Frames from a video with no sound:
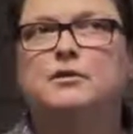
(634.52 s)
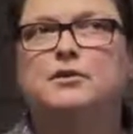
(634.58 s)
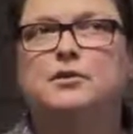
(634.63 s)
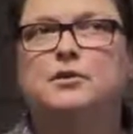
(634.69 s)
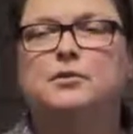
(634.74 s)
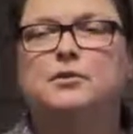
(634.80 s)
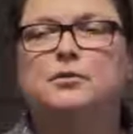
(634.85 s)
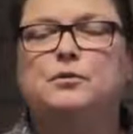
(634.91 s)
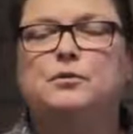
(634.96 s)

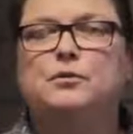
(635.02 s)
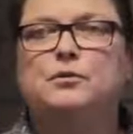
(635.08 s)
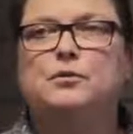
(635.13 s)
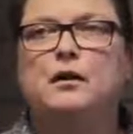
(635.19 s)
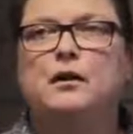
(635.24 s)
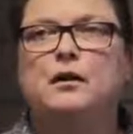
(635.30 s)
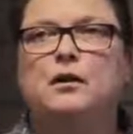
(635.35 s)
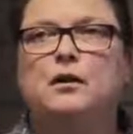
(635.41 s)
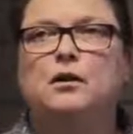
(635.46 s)

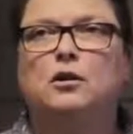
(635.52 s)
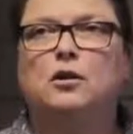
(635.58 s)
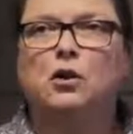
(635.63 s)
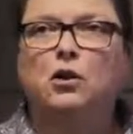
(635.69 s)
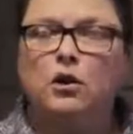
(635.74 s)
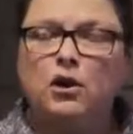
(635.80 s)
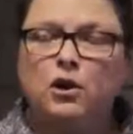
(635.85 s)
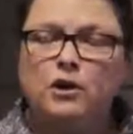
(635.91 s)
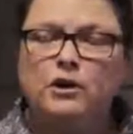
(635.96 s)
to
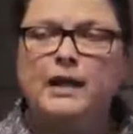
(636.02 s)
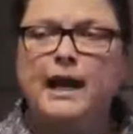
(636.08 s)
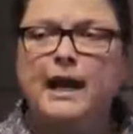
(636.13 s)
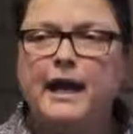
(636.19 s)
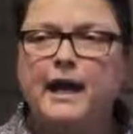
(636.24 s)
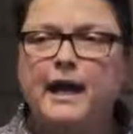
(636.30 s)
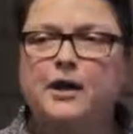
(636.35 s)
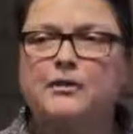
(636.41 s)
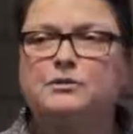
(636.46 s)
learn
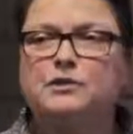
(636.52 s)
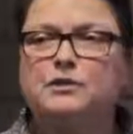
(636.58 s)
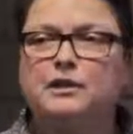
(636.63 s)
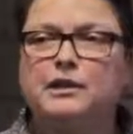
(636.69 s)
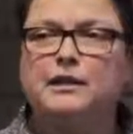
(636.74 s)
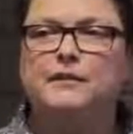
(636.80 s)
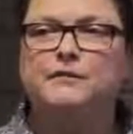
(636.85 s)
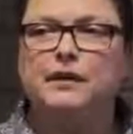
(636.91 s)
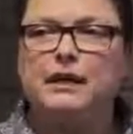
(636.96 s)
how to
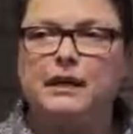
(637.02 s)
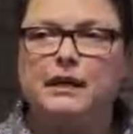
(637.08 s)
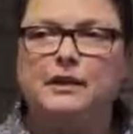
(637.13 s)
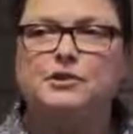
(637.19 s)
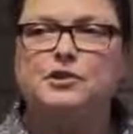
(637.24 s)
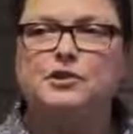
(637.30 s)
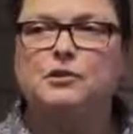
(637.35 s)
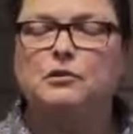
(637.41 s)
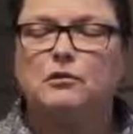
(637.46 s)
give
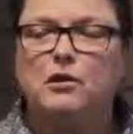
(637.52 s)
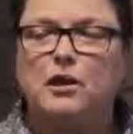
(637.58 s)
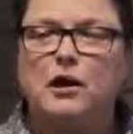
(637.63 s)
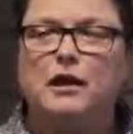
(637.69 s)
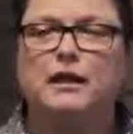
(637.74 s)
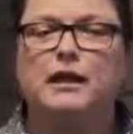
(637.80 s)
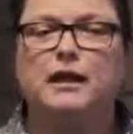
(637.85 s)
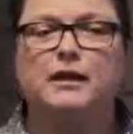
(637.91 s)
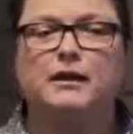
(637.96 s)
each
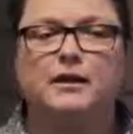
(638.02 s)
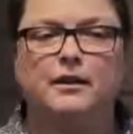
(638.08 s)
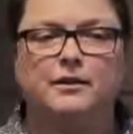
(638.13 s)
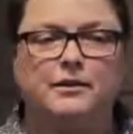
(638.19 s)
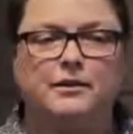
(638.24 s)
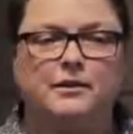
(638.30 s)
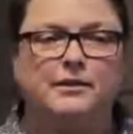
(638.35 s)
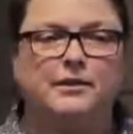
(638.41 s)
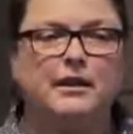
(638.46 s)
login
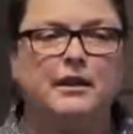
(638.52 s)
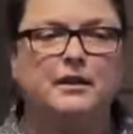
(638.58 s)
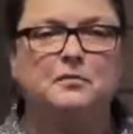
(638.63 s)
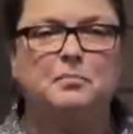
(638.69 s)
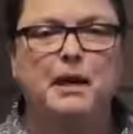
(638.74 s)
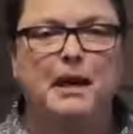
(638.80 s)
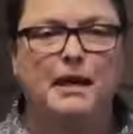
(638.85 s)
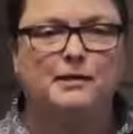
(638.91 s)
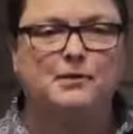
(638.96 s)
a
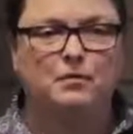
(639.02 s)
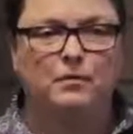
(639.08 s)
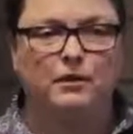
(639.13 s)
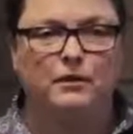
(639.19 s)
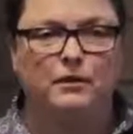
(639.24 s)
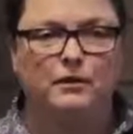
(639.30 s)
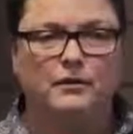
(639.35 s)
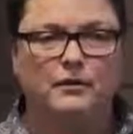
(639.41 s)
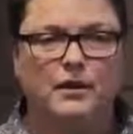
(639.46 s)
distinct
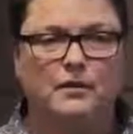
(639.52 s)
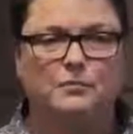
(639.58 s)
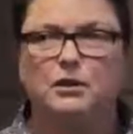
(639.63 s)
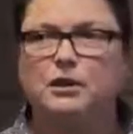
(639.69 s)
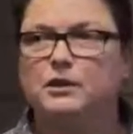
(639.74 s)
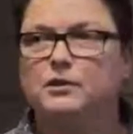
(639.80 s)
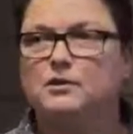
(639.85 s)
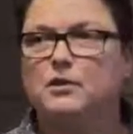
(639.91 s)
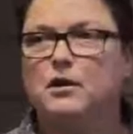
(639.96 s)
password. And
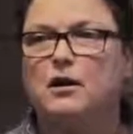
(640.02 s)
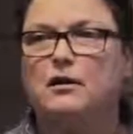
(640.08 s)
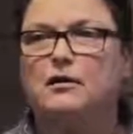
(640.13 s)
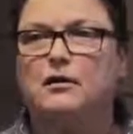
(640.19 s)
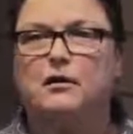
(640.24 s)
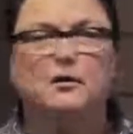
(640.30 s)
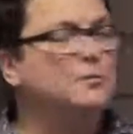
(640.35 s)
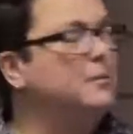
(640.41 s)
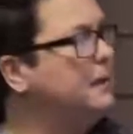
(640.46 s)
we're going to talk
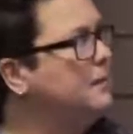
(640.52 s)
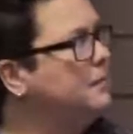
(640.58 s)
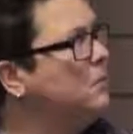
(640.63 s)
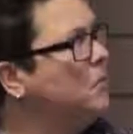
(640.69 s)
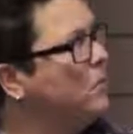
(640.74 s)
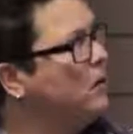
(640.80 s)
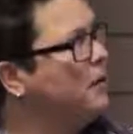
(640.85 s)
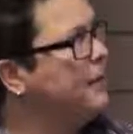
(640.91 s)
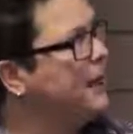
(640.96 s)
a little bit
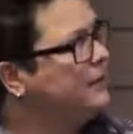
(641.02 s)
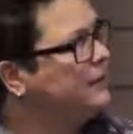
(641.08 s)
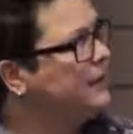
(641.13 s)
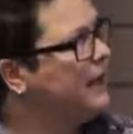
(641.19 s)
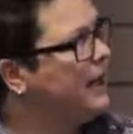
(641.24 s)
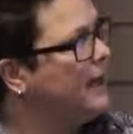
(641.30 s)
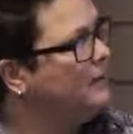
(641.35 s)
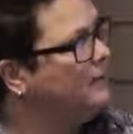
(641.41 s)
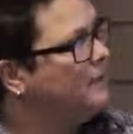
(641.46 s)
more about
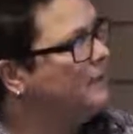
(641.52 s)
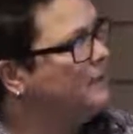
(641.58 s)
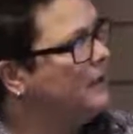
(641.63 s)
that.